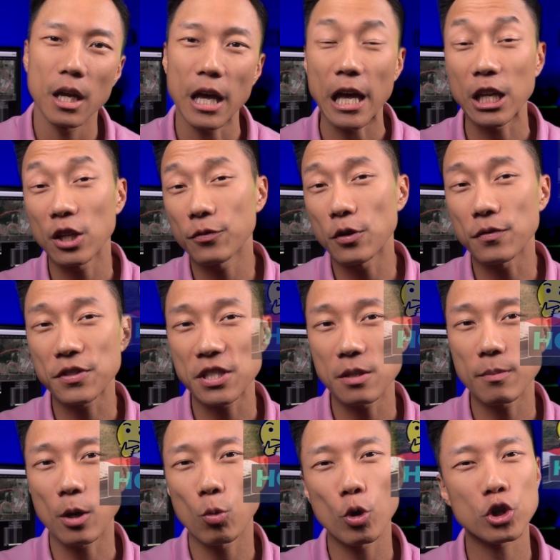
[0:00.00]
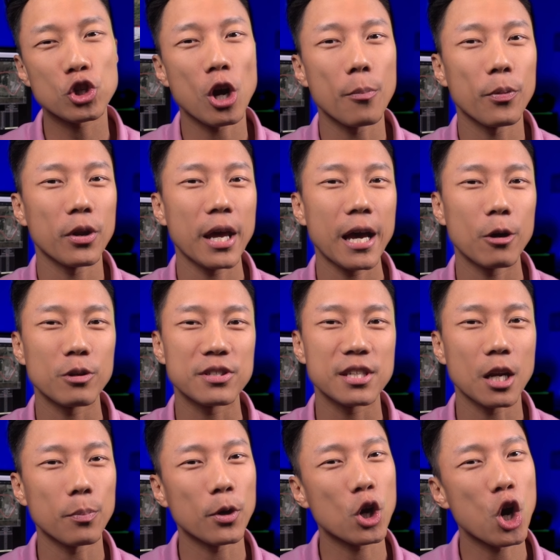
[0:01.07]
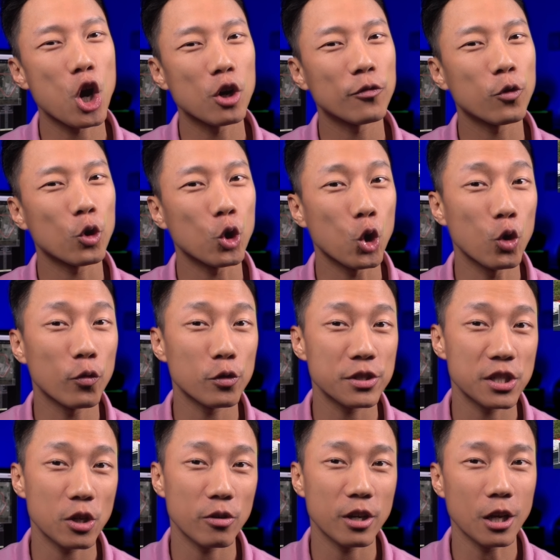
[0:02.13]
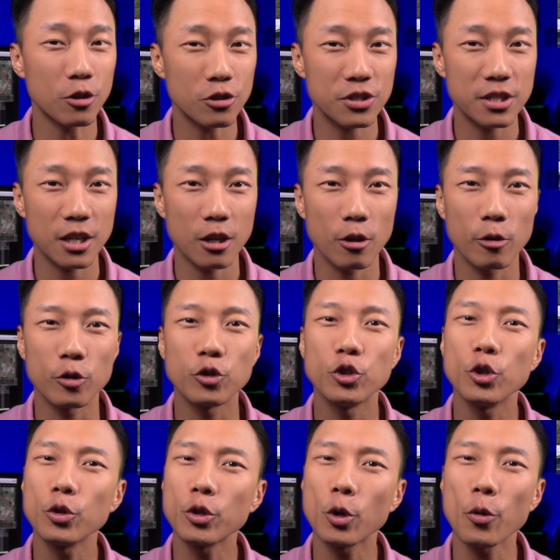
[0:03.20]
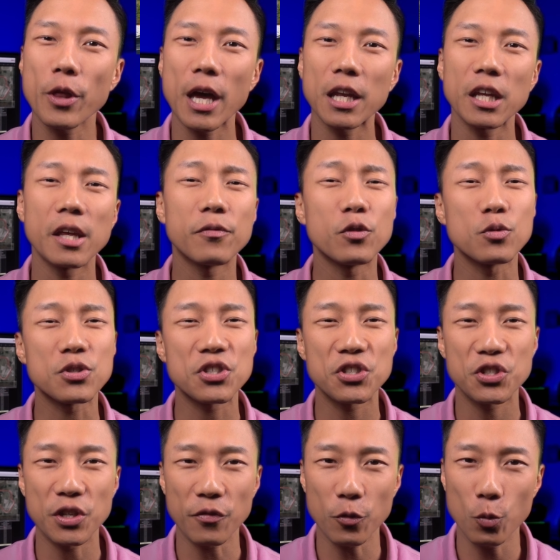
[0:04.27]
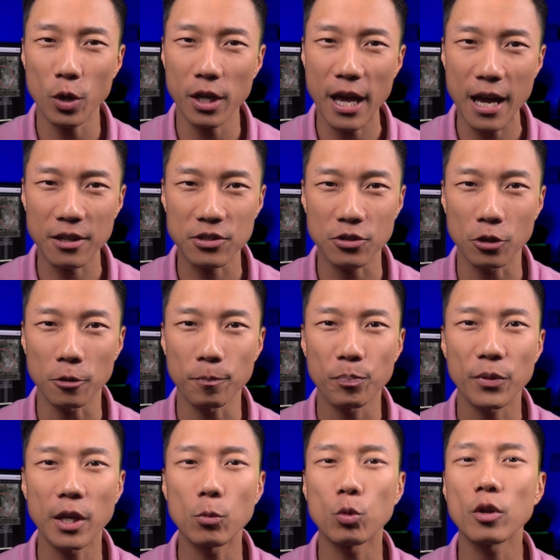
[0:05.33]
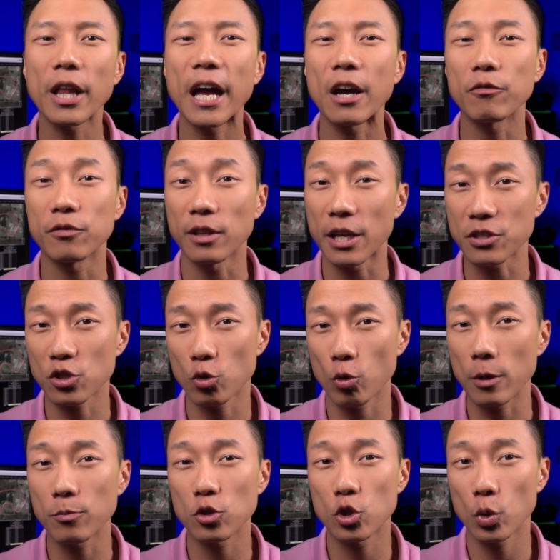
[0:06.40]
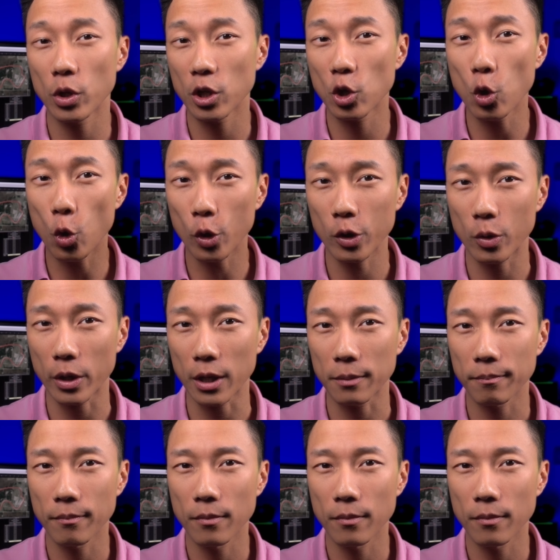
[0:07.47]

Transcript: And if you've seen my workshop on how to set up a car for oversteer and understeer, you'll know that if you stiffen one axle, it will have less grip during cornering.